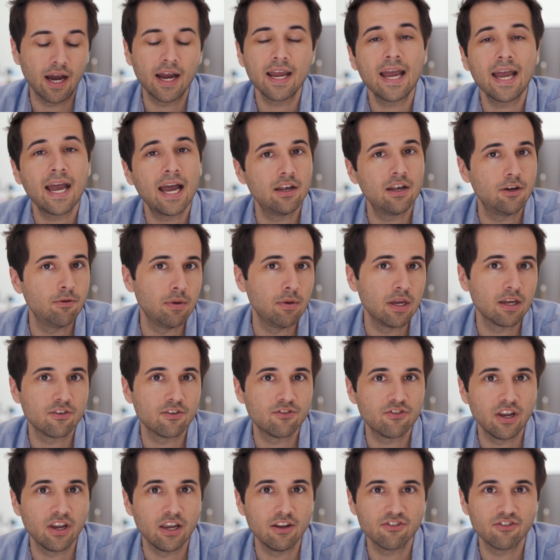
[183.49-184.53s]
I had to make a
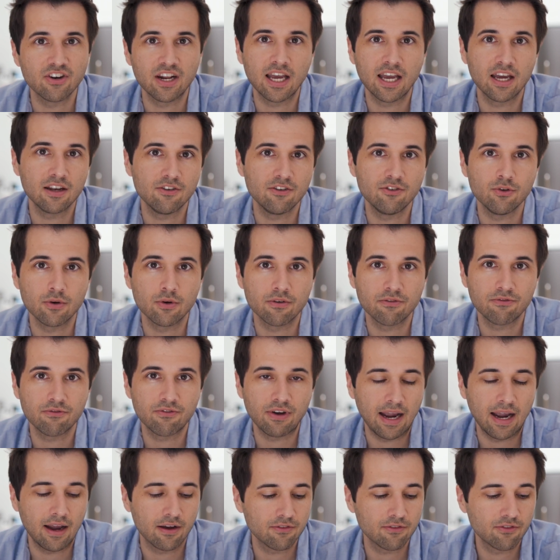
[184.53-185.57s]
change and I had to do it
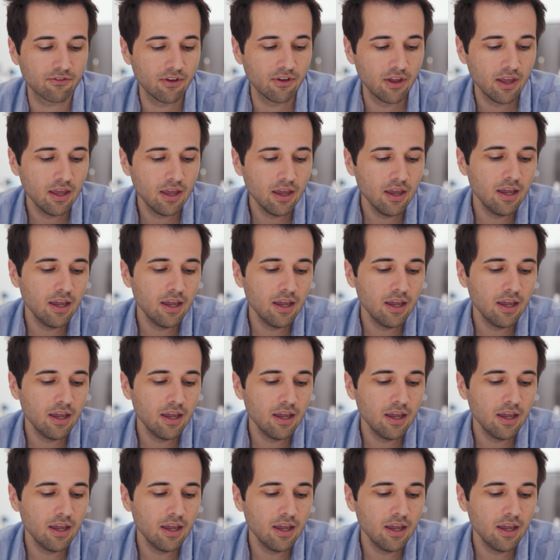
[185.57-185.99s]
fast.